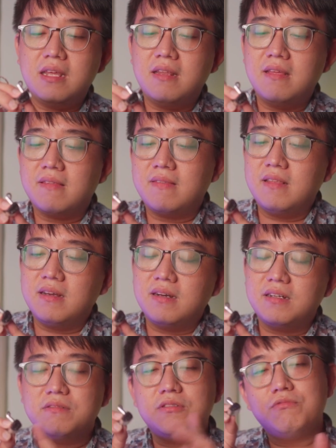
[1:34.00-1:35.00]
it is
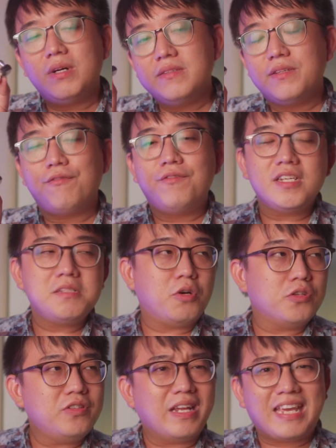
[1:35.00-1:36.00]
the first
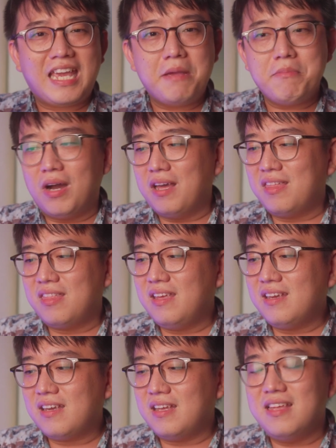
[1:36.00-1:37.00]
model that came out, I
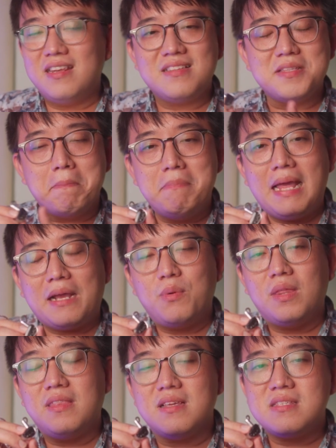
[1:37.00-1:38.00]
think. It is the black
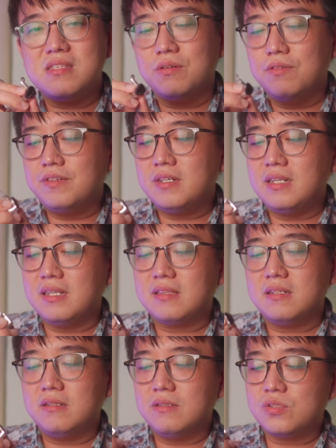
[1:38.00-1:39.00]
with the silver
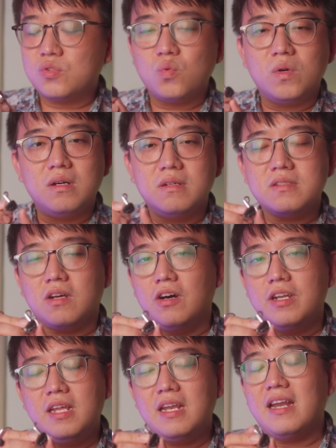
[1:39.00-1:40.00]
little swirls
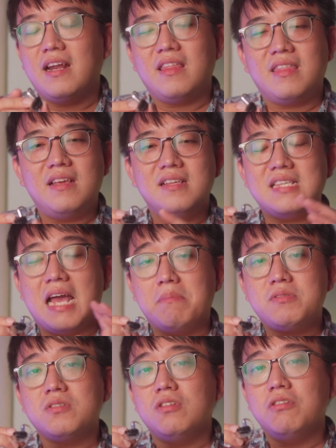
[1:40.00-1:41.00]
on it, and I think it's
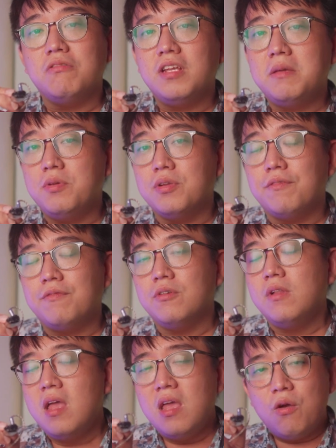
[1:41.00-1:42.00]
absolutely
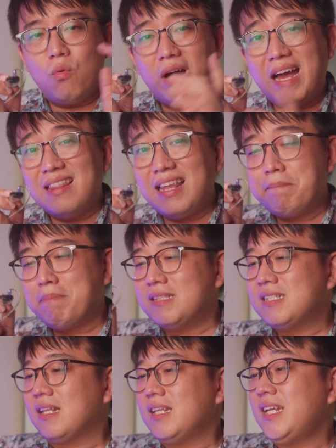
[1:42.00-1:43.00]
beautiful. What I like
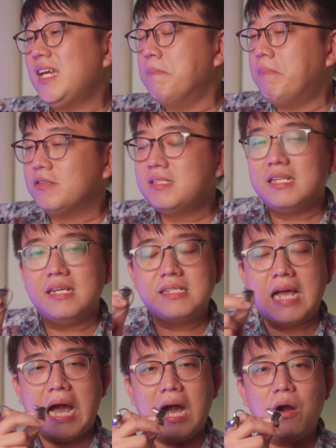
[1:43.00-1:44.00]
particularly about it is
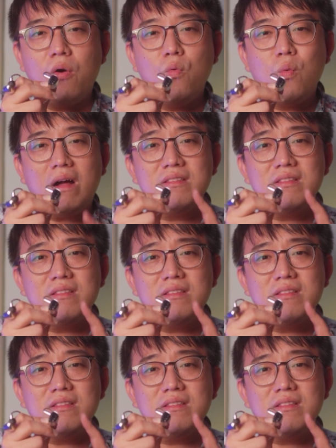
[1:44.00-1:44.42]
how well